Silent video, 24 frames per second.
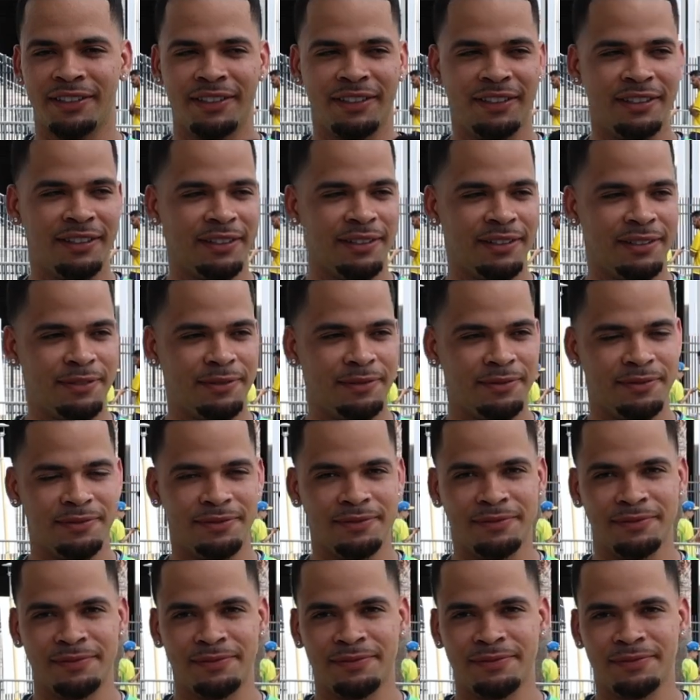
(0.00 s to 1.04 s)

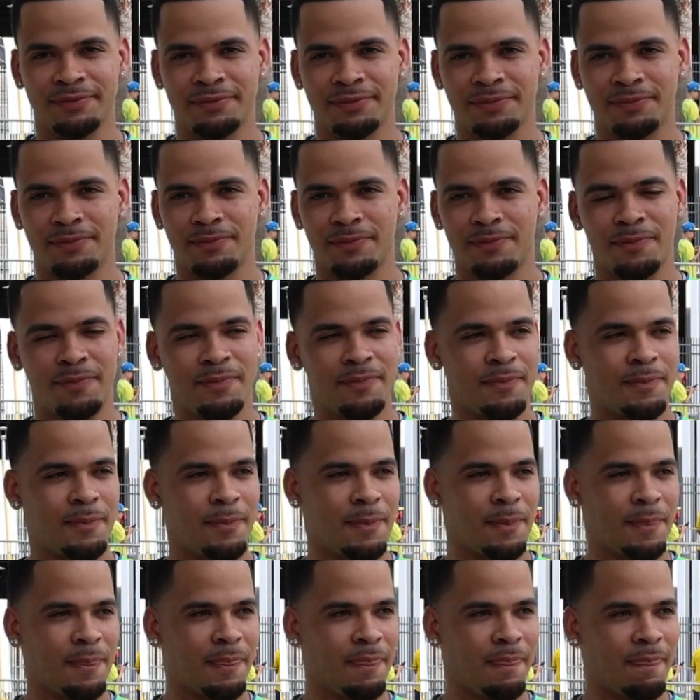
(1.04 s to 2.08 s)

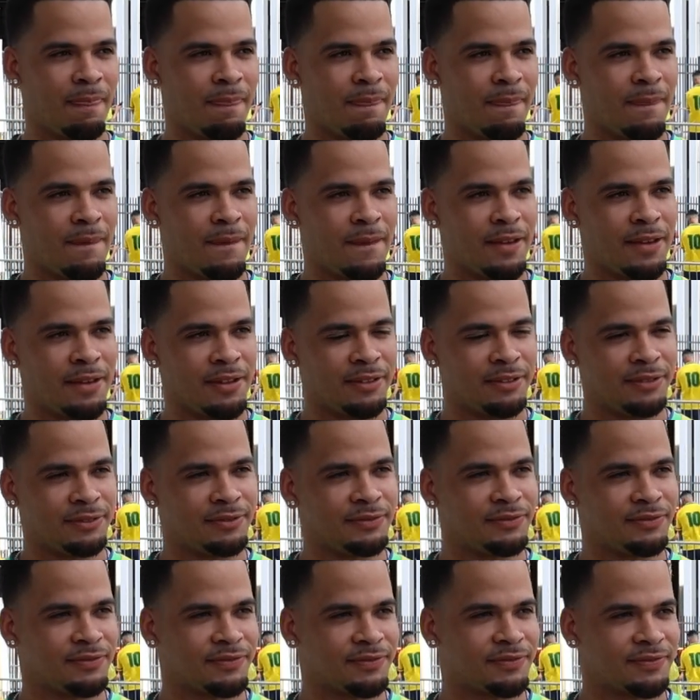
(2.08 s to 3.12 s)

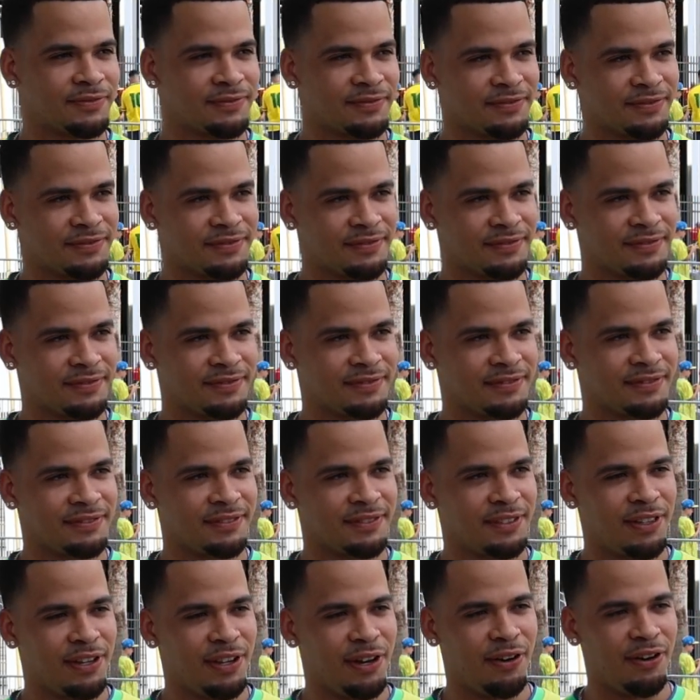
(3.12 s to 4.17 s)

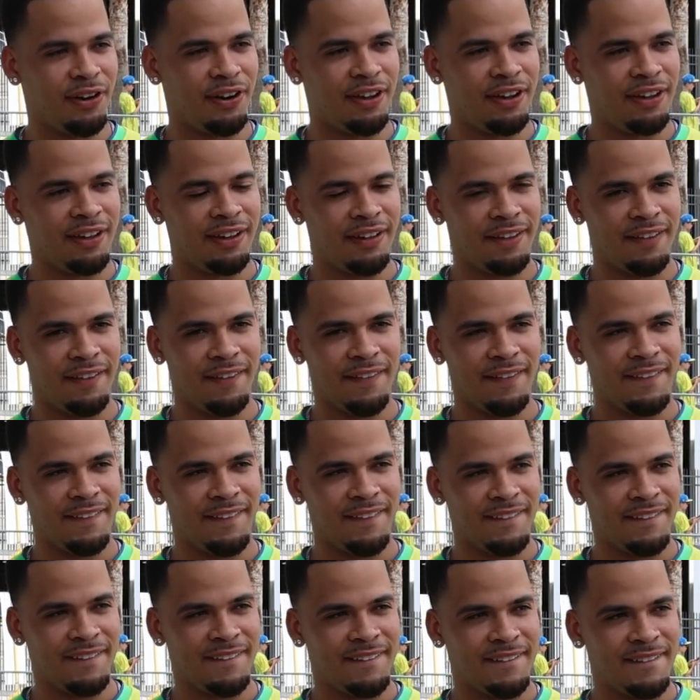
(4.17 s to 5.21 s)

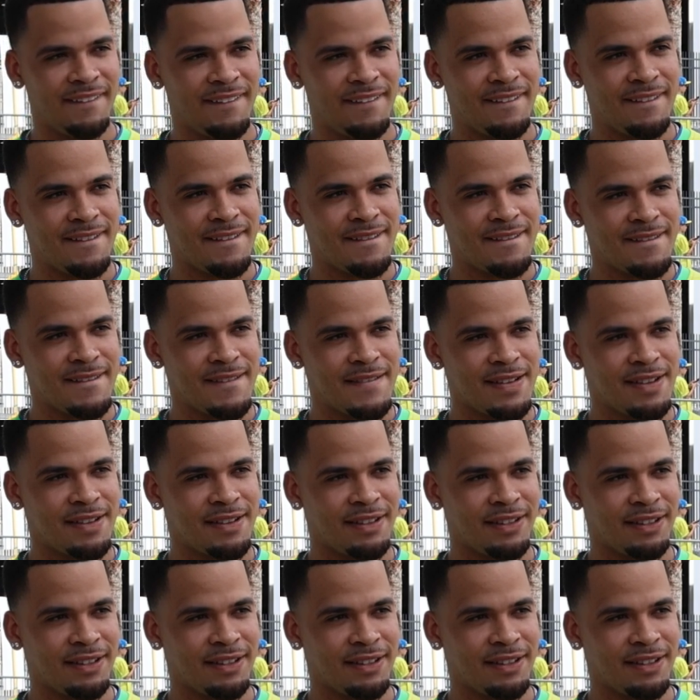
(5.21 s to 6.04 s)
The person shown says nothing.